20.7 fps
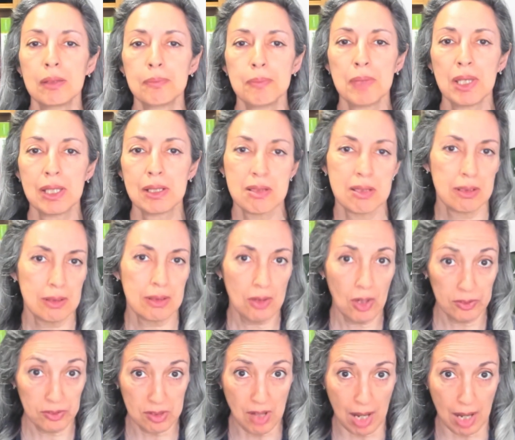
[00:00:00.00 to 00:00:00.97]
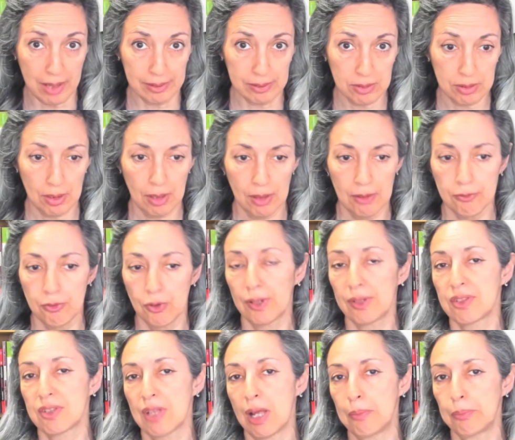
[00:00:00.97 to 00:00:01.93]
means not tight. For
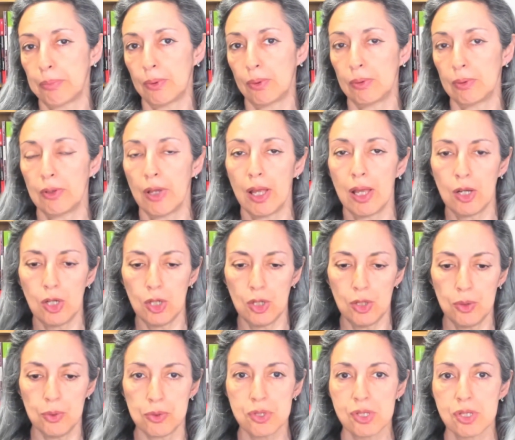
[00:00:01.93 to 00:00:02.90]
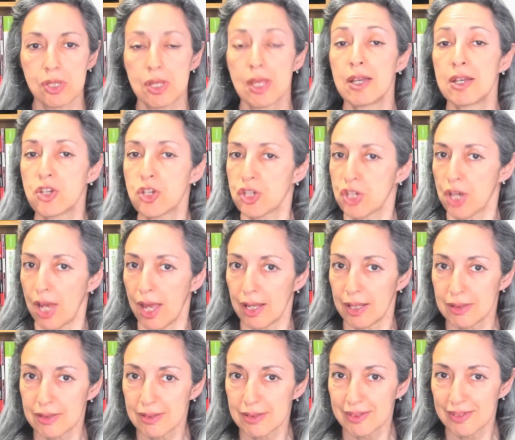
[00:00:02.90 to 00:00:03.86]
example, a loose
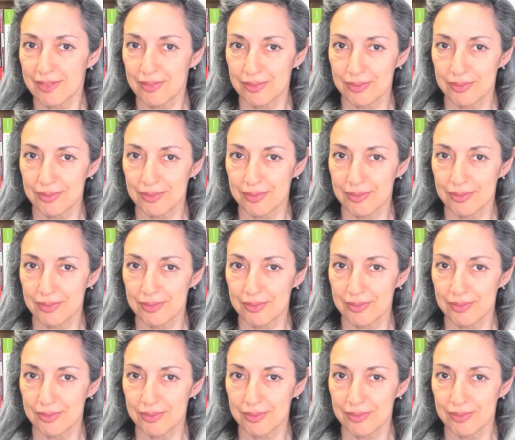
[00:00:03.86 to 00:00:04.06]
shirt.